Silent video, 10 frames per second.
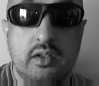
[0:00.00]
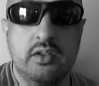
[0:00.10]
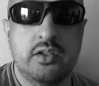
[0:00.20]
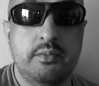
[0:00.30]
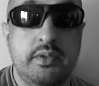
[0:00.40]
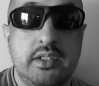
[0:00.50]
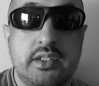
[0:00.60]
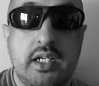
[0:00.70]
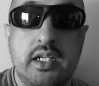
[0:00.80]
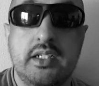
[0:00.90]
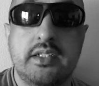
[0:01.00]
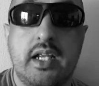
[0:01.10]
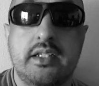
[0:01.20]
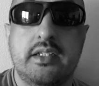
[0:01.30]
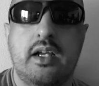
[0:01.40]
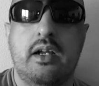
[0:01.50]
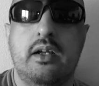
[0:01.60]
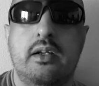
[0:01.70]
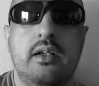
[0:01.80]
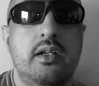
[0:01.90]
There's been sayings
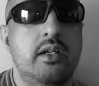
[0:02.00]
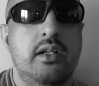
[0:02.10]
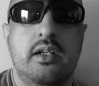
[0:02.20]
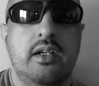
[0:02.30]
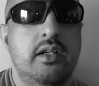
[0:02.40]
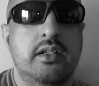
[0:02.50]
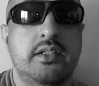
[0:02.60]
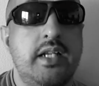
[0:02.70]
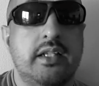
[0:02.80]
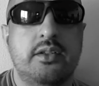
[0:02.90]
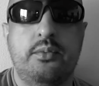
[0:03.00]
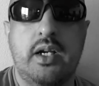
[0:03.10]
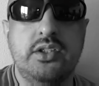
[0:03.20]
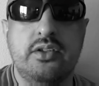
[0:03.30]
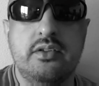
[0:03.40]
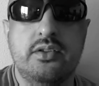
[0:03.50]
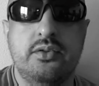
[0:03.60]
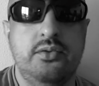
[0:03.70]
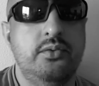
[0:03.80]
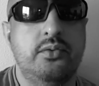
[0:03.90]
that it's not the Russians
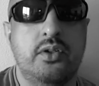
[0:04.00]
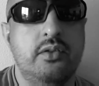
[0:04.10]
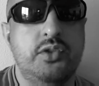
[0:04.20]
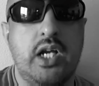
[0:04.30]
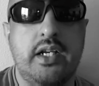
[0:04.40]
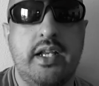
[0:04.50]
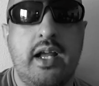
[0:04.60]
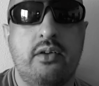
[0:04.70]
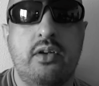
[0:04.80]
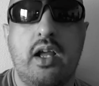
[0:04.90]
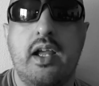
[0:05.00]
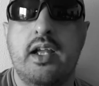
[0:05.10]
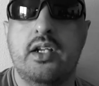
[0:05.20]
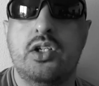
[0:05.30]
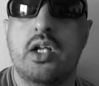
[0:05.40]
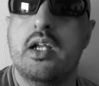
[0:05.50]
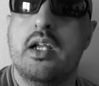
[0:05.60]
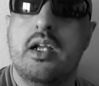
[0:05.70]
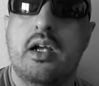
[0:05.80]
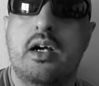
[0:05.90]
who could have shot down, and
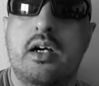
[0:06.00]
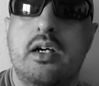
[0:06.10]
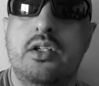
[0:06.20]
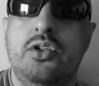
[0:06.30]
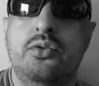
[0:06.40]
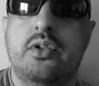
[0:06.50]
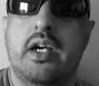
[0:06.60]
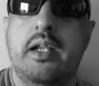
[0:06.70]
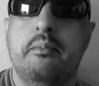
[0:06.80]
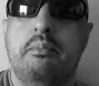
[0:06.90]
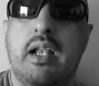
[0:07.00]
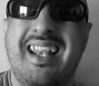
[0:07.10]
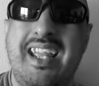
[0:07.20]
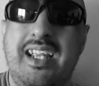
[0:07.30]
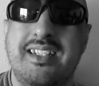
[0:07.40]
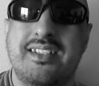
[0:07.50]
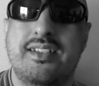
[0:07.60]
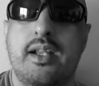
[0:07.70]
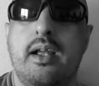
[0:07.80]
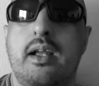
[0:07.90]
Ukraine
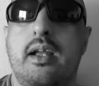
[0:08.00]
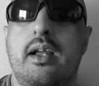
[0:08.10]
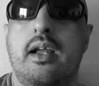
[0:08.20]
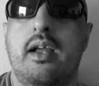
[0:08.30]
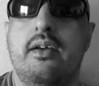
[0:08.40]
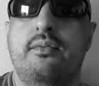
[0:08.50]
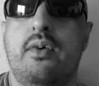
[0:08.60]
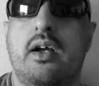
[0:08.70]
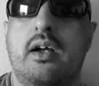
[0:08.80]
planes have